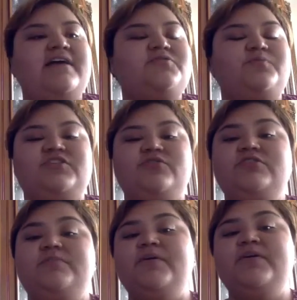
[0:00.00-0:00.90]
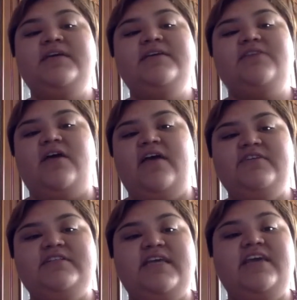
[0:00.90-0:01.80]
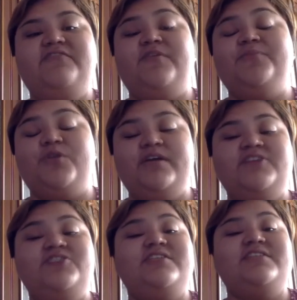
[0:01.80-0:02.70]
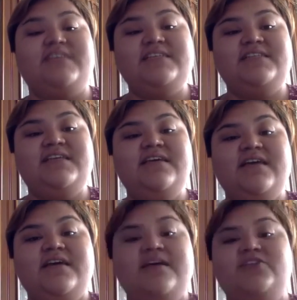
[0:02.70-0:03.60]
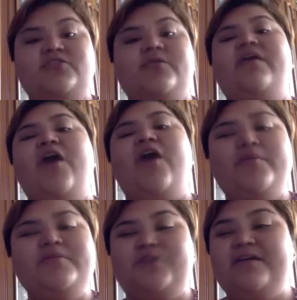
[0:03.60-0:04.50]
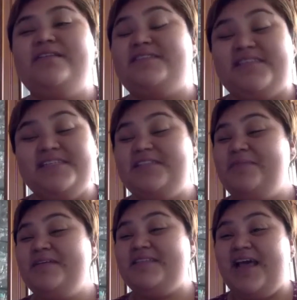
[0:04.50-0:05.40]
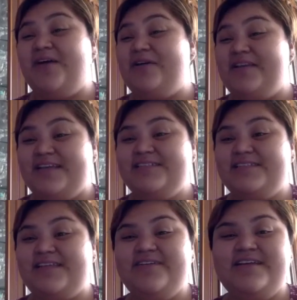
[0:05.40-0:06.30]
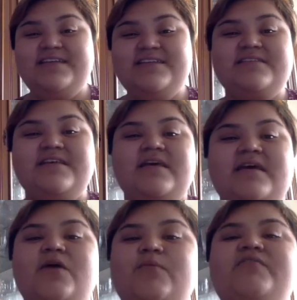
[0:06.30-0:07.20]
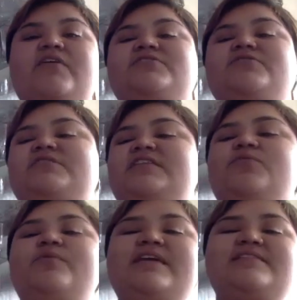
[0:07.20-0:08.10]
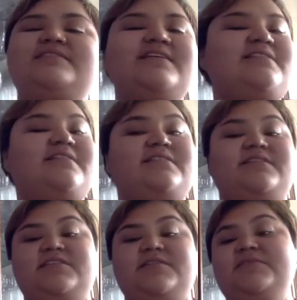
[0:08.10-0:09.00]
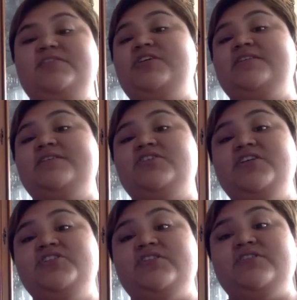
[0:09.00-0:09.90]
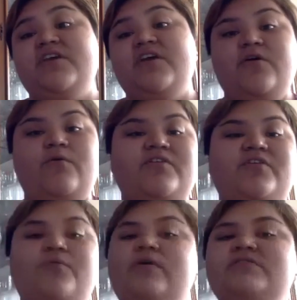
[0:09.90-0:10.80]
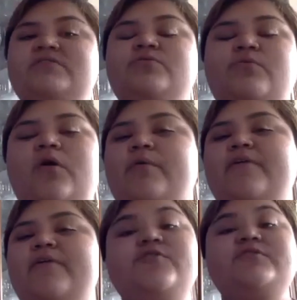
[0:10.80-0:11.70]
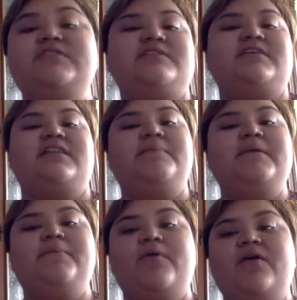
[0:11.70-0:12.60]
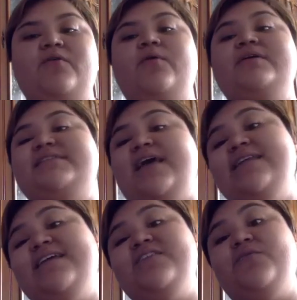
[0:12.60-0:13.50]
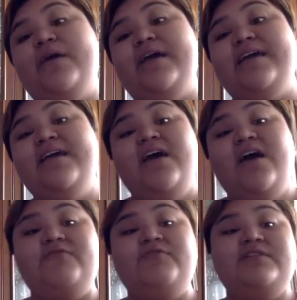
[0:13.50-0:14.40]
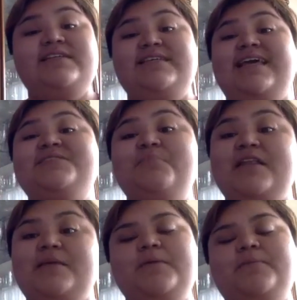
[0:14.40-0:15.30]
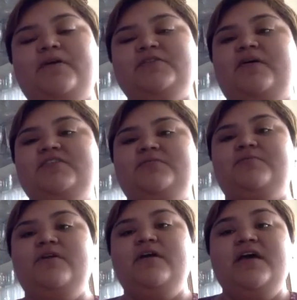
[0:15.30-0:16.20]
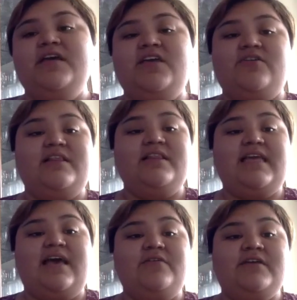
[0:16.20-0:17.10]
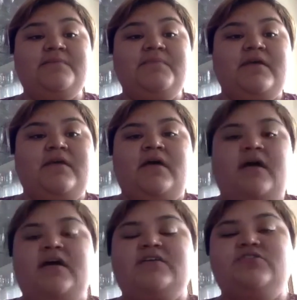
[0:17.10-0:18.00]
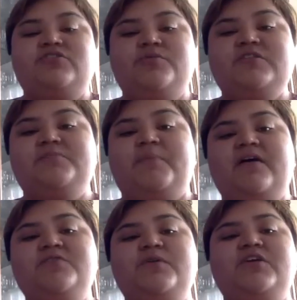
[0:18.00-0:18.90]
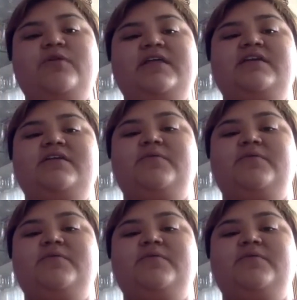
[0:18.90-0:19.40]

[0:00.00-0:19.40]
the sheriff has reduced bookings every day from 300 to 60, showing how arbitrary the system is and how unnecessary it is. We've also seen the weakest links in the system, such as the judges, who are the ones who are refusing to let people out, who are standing in the way of releasing as many people as possible here in LA County. So to respond, we created